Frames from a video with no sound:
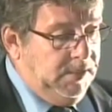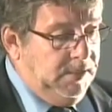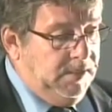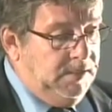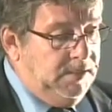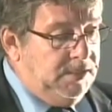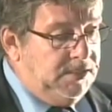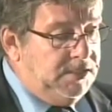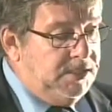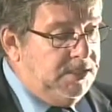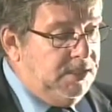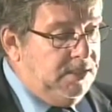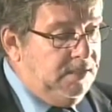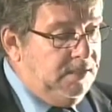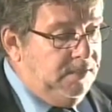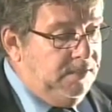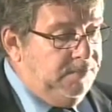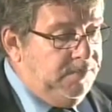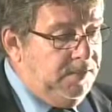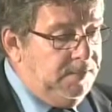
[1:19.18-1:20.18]
This year,
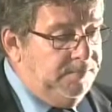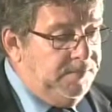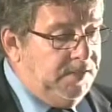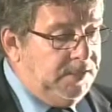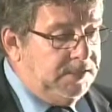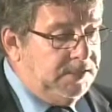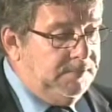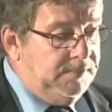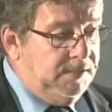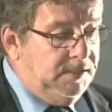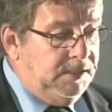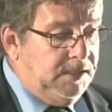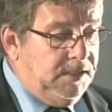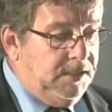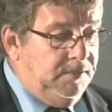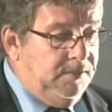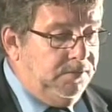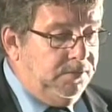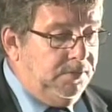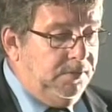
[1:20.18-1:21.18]
the Film Festival
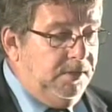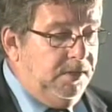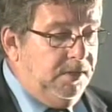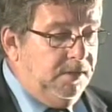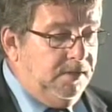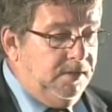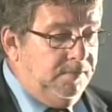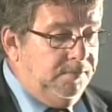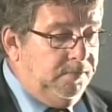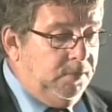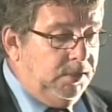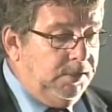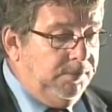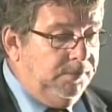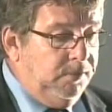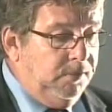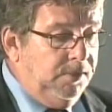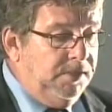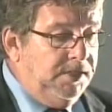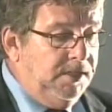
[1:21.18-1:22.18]
gave
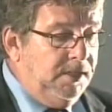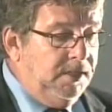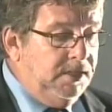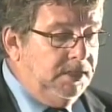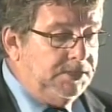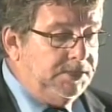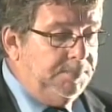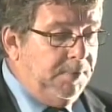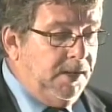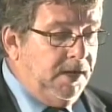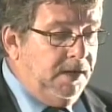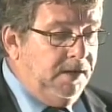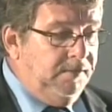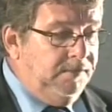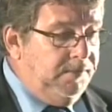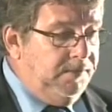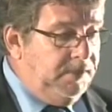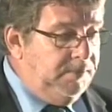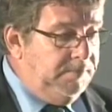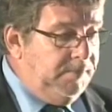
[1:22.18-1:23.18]
344 young aspiring
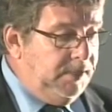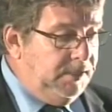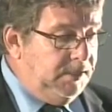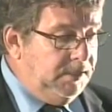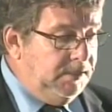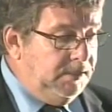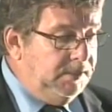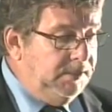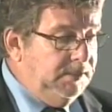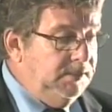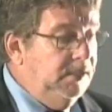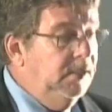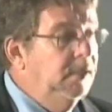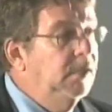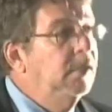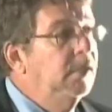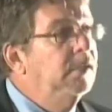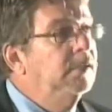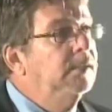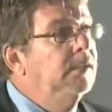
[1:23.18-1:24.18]
filmmakers,
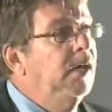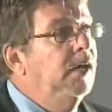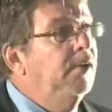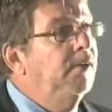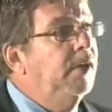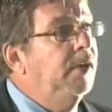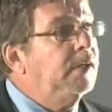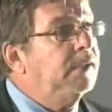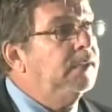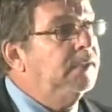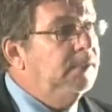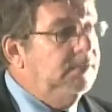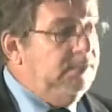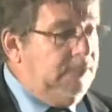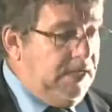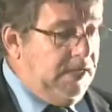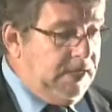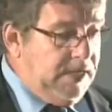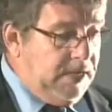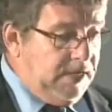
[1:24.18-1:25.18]
directors,
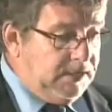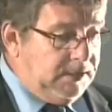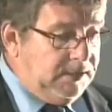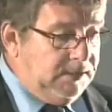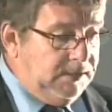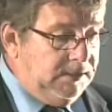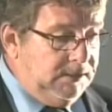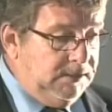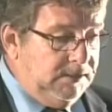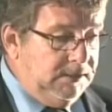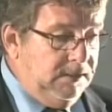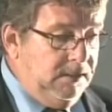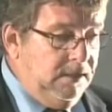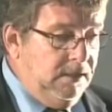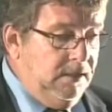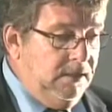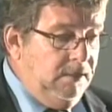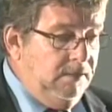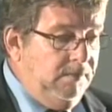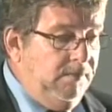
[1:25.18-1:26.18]
and actors
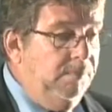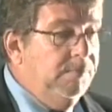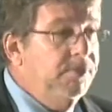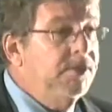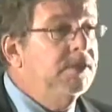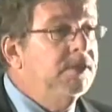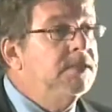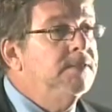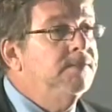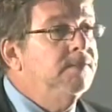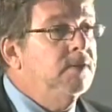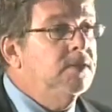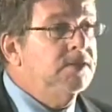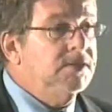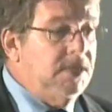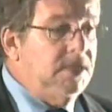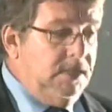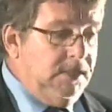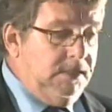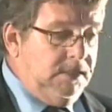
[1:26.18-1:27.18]
from 34
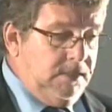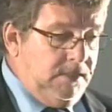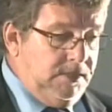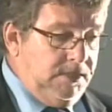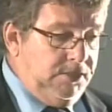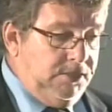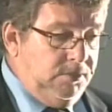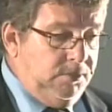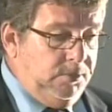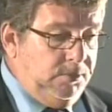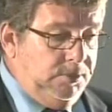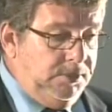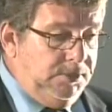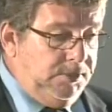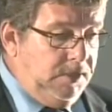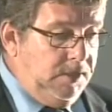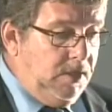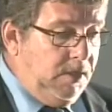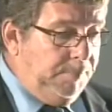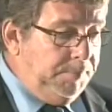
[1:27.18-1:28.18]
secondary schools
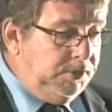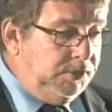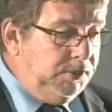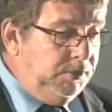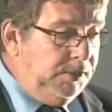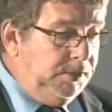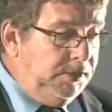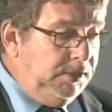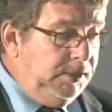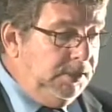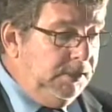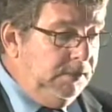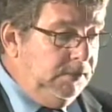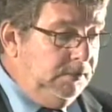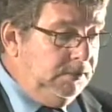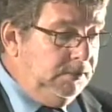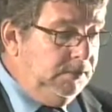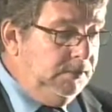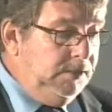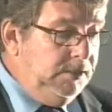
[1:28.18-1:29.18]
the opportunity
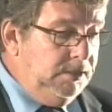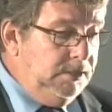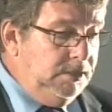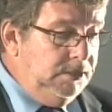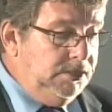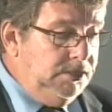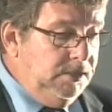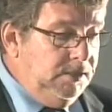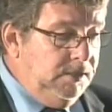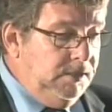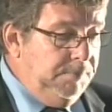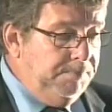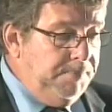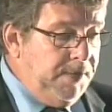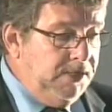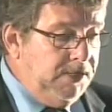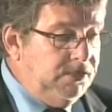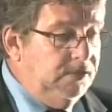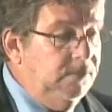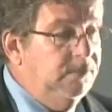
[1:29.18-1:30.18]
to nurture their
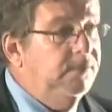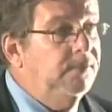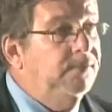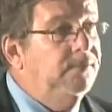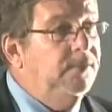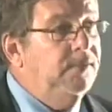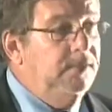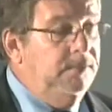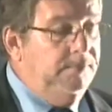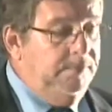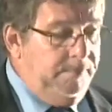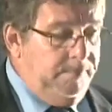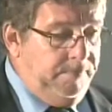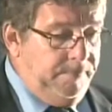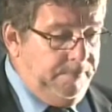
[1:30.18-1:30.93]
passion for film.